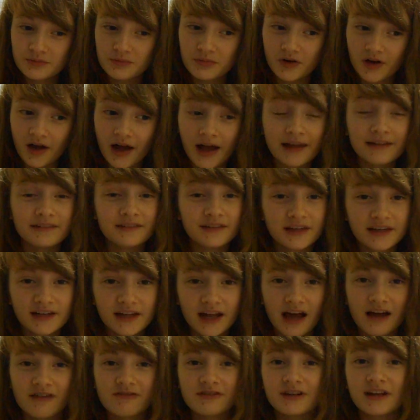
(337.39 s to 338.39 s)
but I did
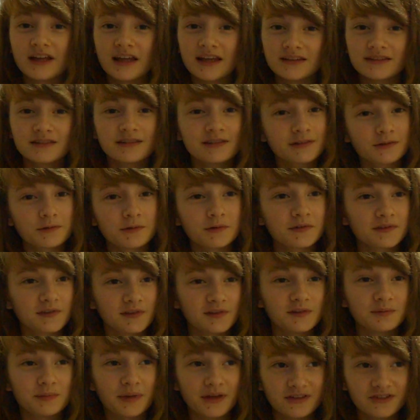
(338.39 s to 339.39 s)
have an in-school
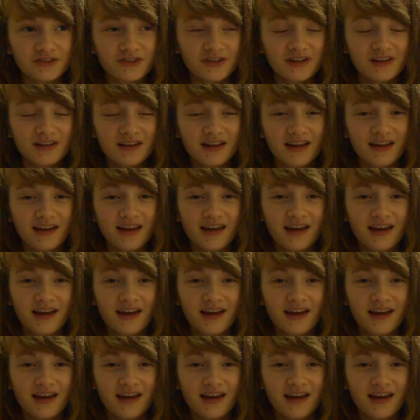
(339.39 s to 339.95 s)
suspension,